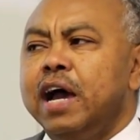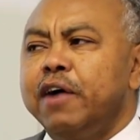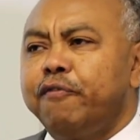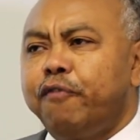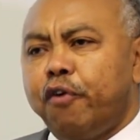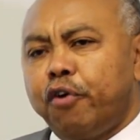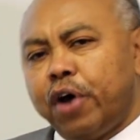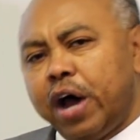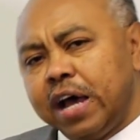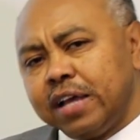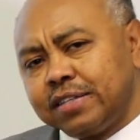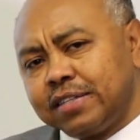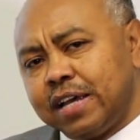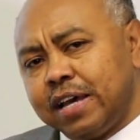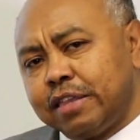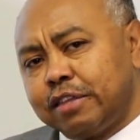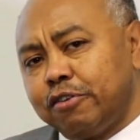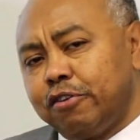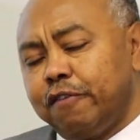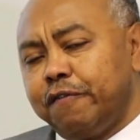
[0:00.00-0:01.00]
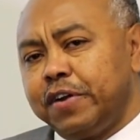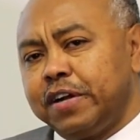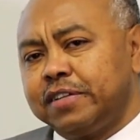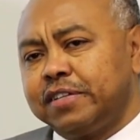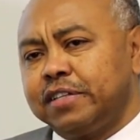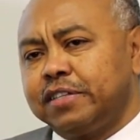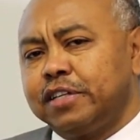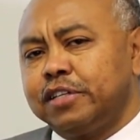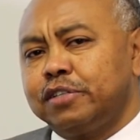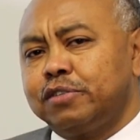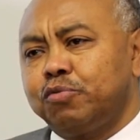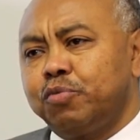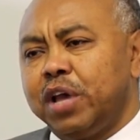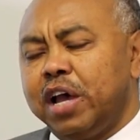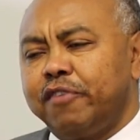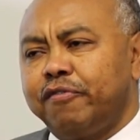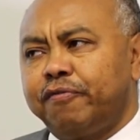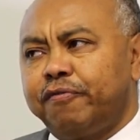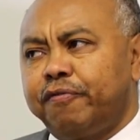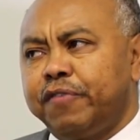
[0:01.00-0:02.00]
For us as universities, we
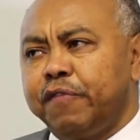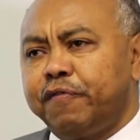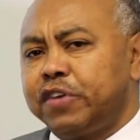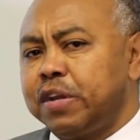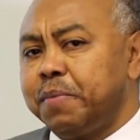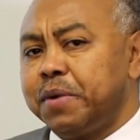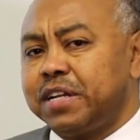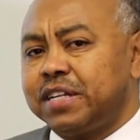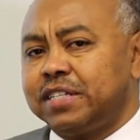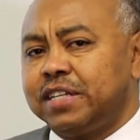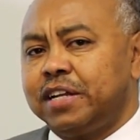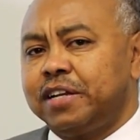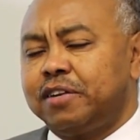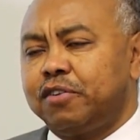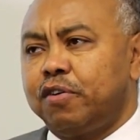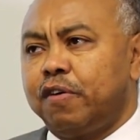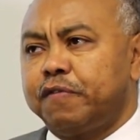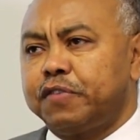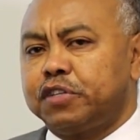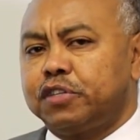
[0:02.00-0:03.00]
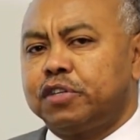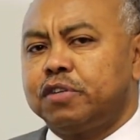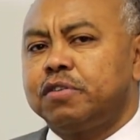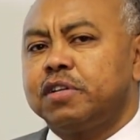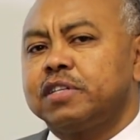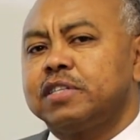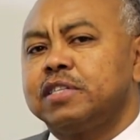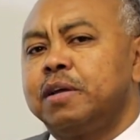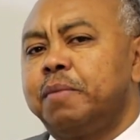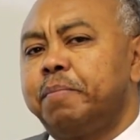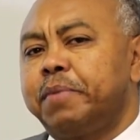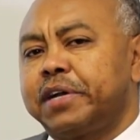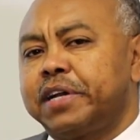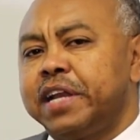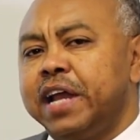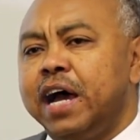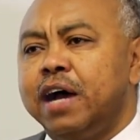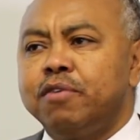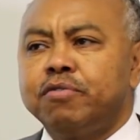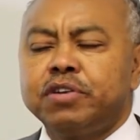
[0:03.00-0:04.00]
have 50% of students number
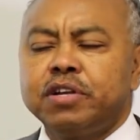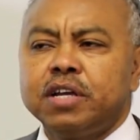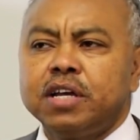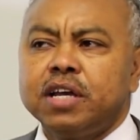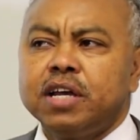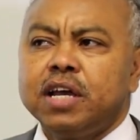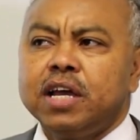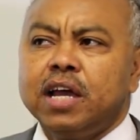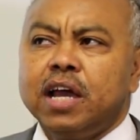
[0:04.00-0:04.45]
down,